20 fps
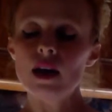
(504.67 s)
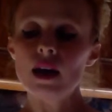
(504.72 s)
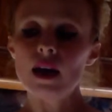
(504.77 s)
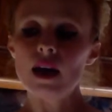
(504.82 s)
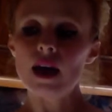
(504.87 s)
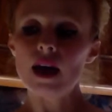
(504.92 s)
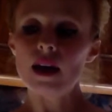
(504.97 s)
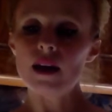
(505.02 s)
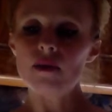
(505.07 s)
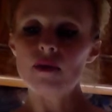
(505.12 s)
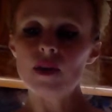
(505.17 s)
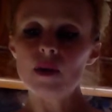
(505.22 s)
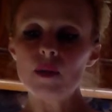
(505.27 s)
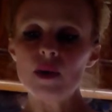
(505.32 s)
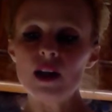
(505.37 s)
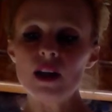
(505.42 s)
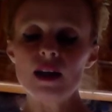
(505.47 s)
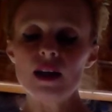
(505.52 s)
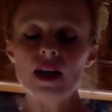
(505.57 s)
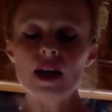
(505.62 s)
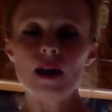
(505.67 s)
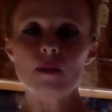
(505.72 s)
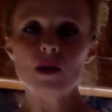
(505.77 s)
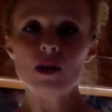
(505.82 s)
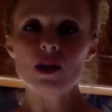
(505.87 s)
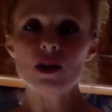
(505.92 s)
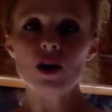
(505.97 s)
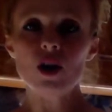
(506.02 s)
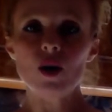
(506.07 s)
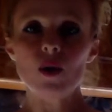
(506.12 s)
And if they wanted the cameras
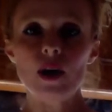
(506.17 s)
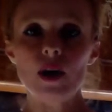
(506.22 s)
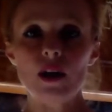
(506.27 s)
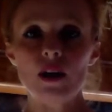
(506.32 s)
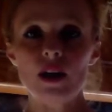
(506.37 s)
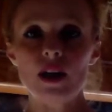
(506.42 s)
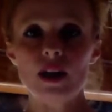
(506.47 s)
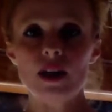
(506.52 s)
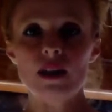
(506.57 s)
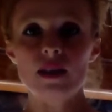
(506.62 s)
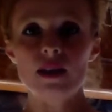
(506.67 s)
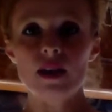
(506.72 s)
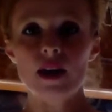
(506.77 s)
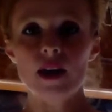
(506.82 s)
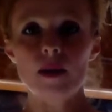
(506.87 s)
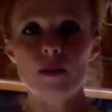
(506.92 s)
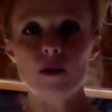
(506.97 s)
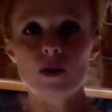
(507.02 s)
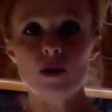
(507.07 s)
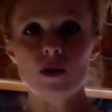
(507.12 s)
to go out at any time or